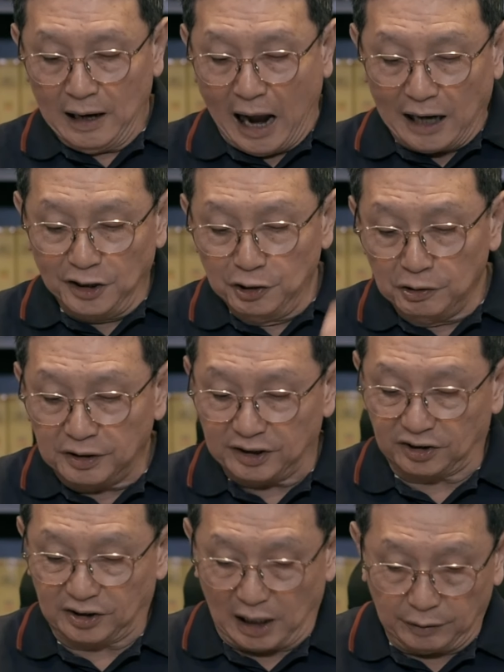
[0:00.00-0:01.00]
Are you
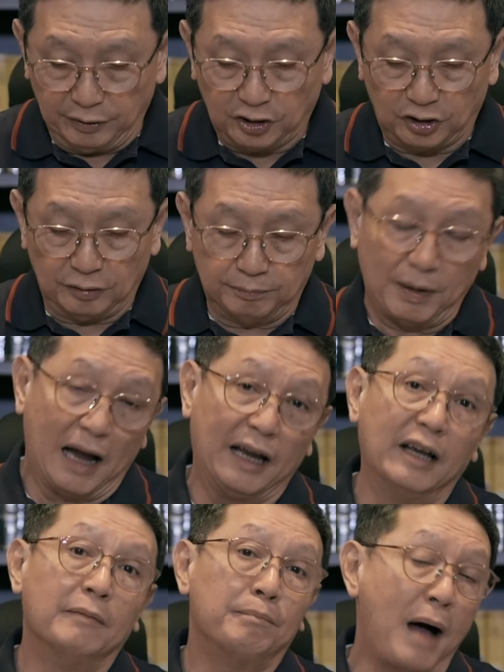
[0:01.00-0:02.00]
discouraged
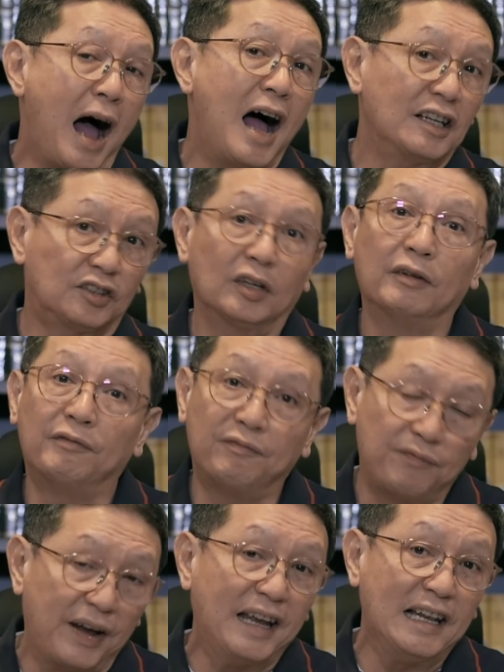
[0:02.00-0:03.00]
by past
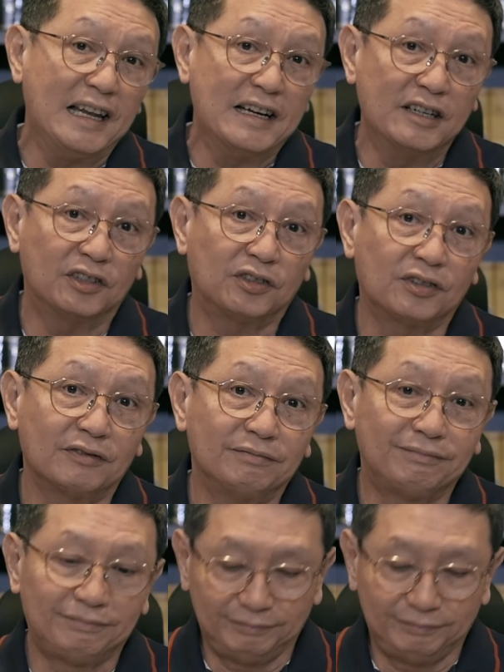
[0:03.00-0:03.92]
failures?